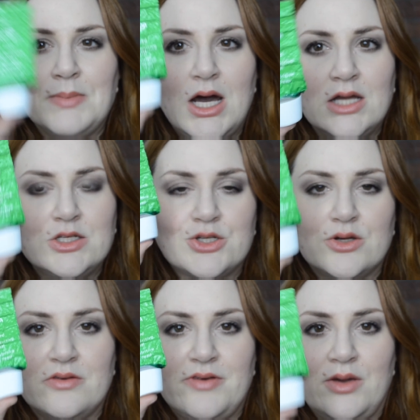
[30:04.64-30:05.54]

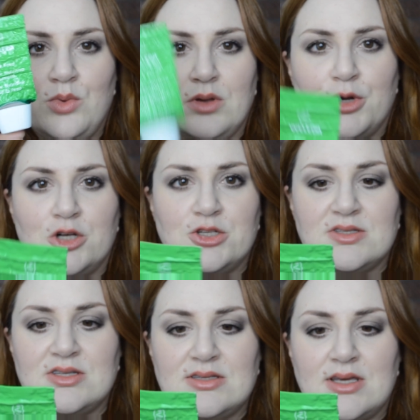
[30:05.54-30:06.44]
unsure if I will purchase
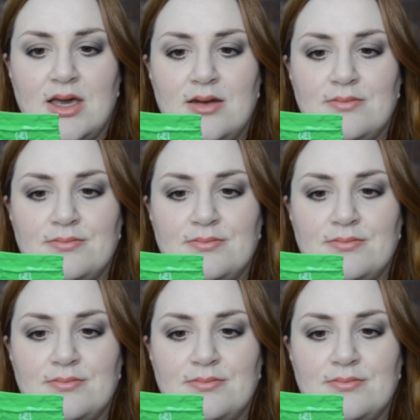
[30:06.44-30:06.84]
this again.